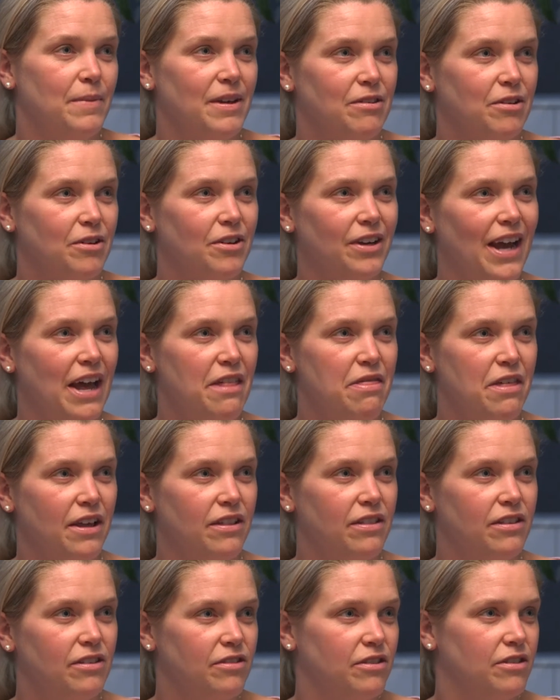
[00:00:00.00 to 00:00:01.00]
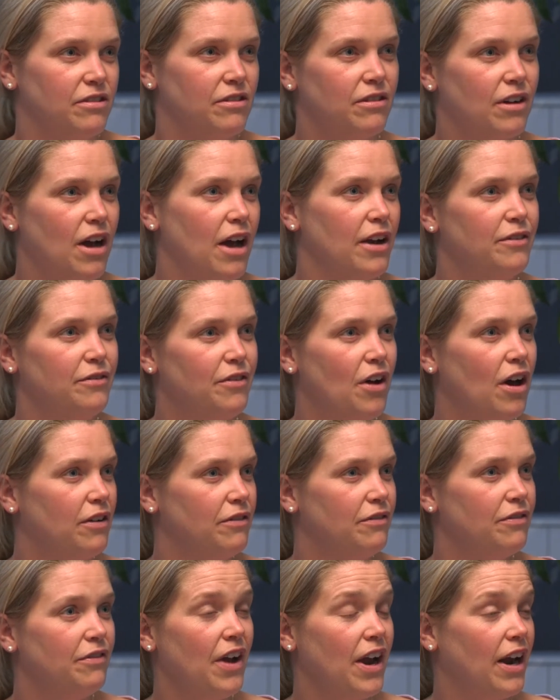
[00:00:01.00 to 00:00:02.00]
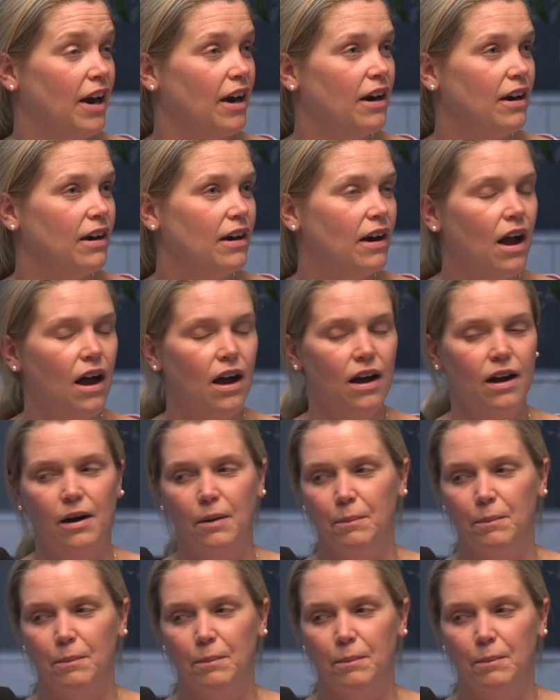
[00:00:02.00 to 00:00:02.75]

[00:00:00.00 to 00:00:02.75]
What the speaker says: basically, I think this is kind of unfair.